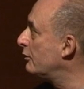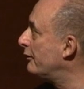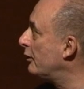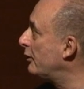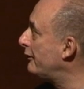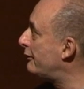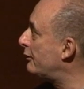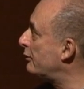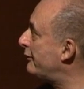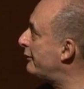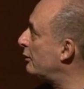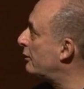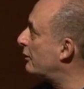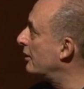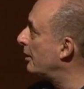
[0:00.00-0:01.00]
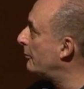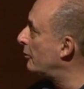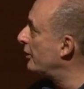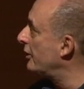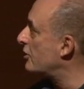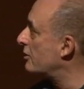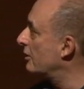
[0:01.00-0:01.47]
a very fruitful
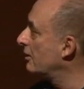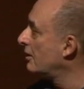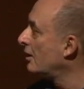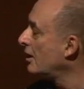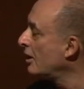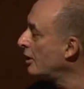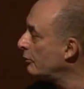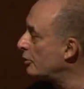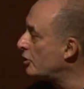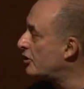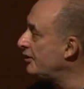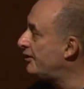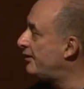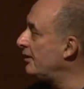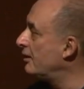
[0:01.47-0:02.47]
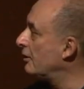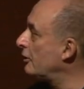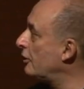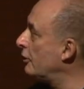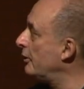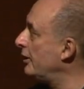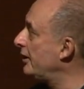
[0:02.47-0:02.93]
collaboration, which is still
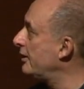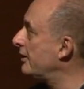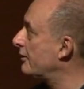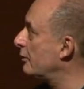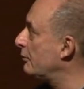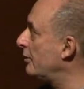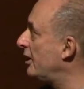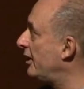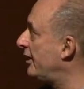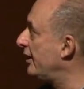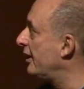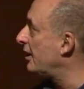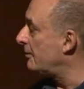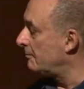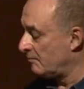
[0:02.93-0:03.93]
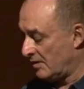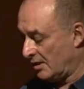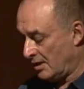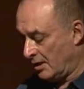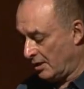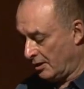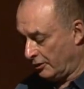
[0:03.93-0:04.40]
ongoing, as you will hear.
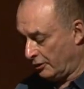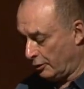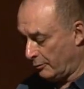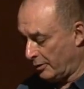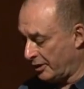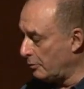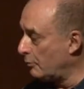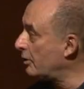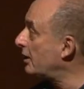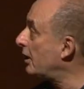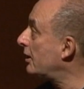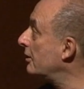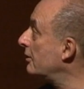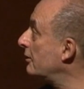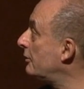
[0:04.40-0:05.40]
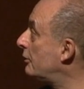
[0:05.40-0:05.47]
So what I'm going to